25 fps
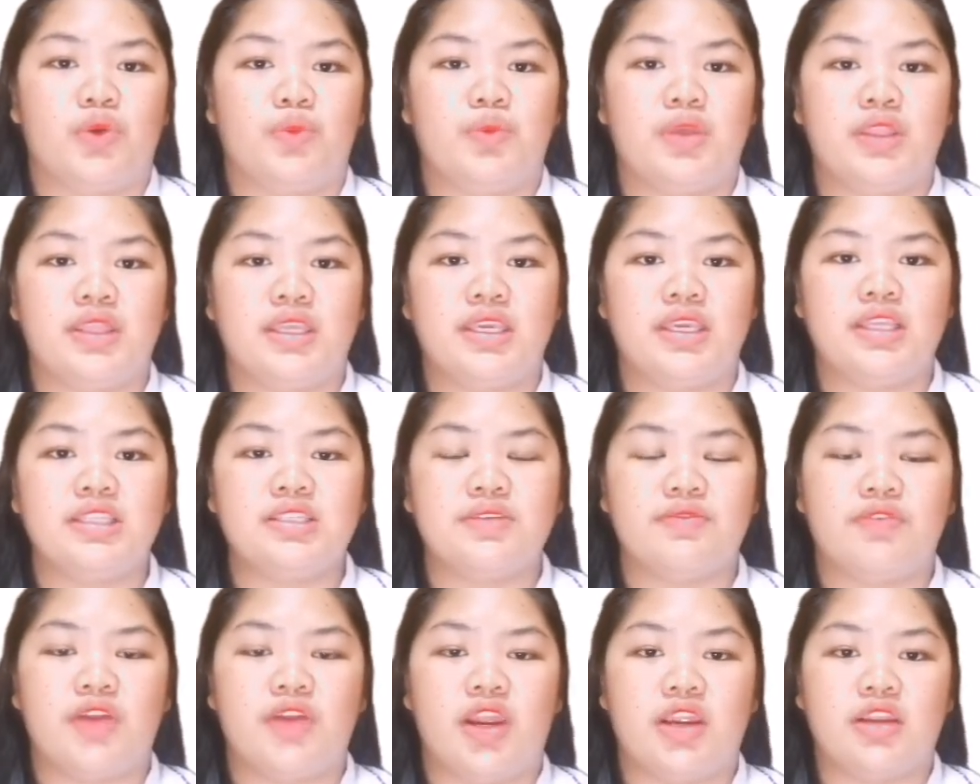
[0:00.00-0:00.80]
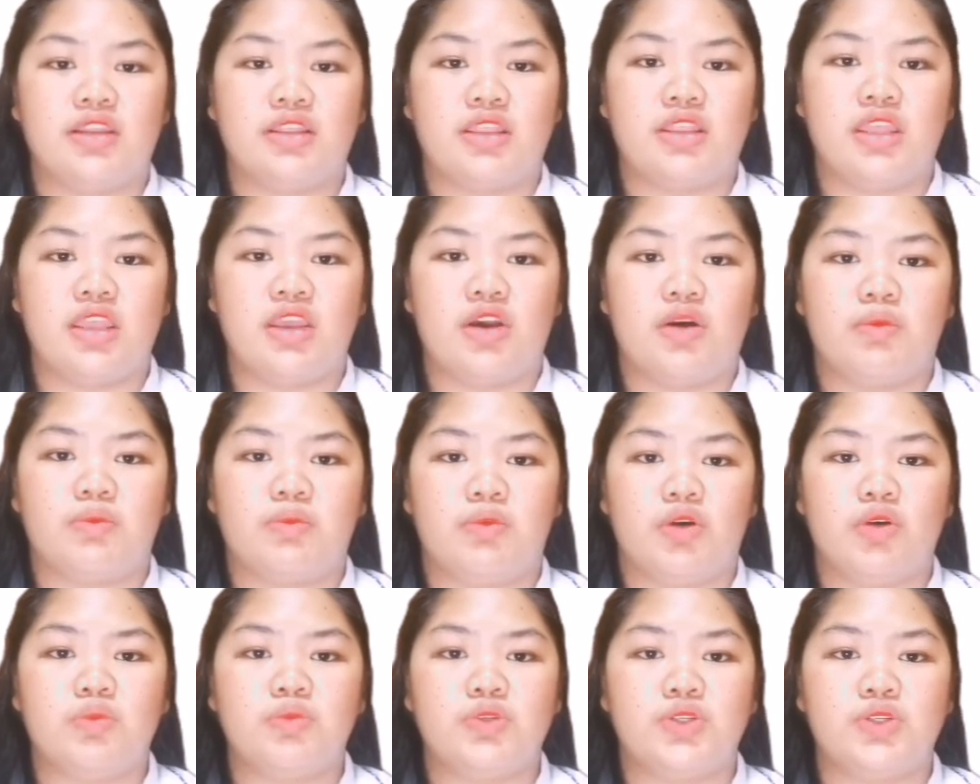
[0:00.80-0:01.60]
With its variety
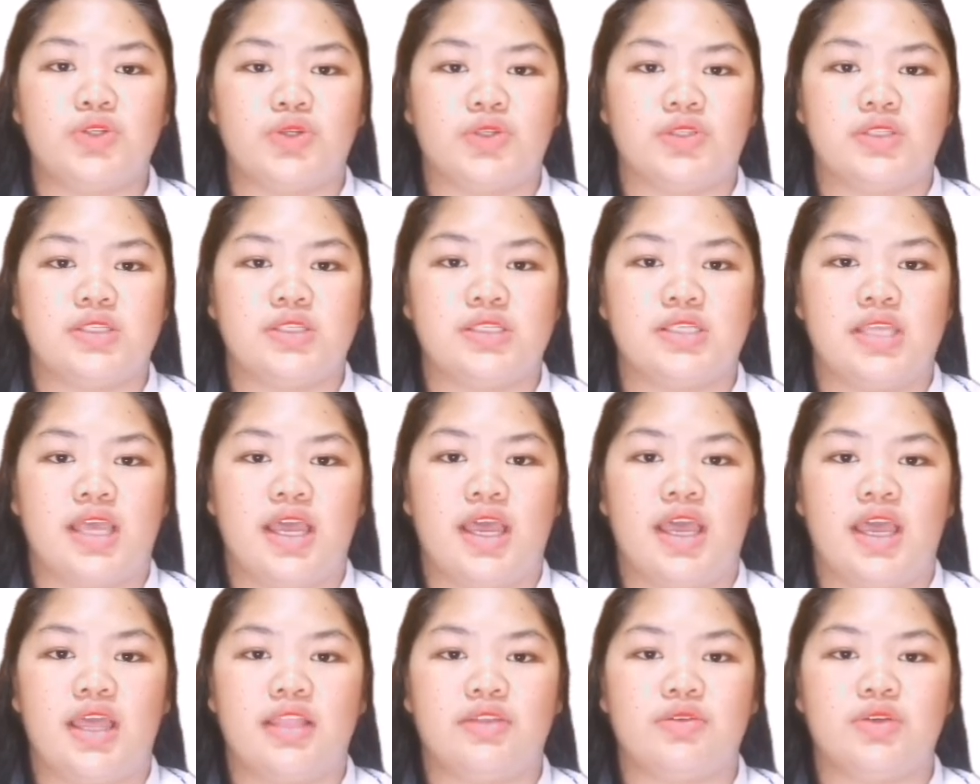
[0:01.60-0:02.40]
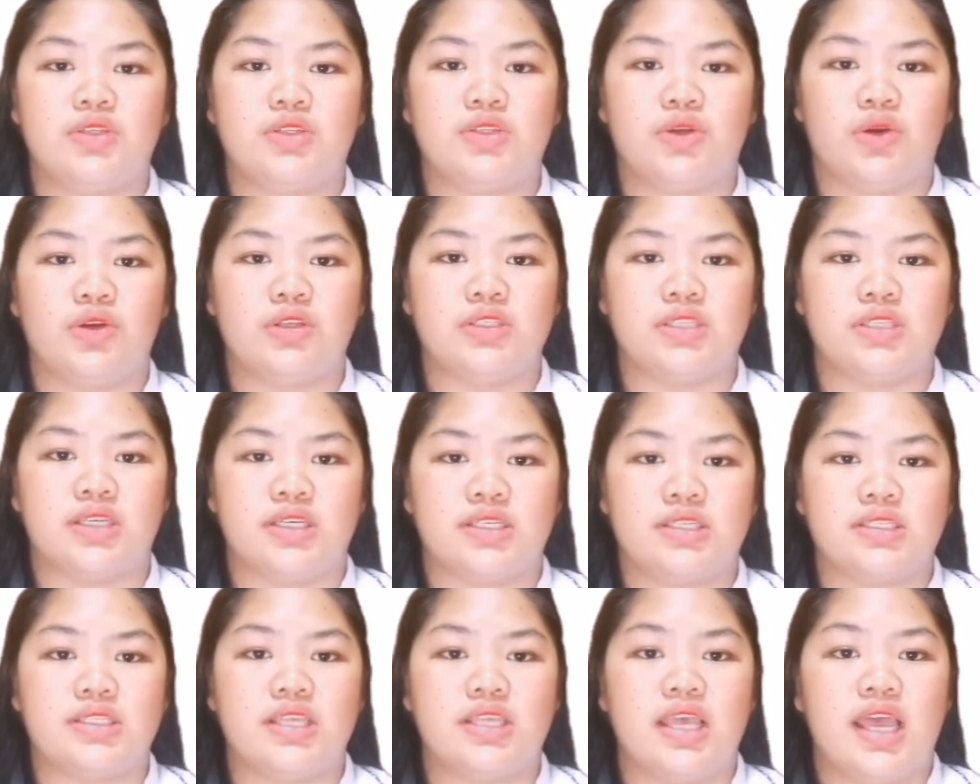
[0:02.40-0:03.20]
of options and
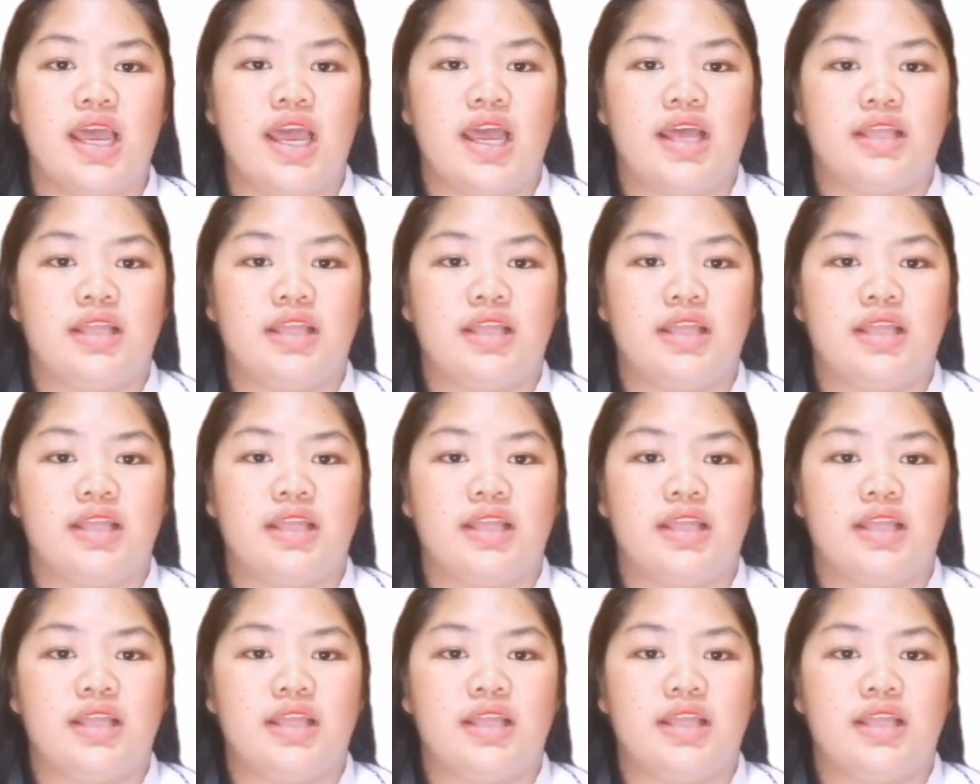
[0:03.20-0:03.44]
resources,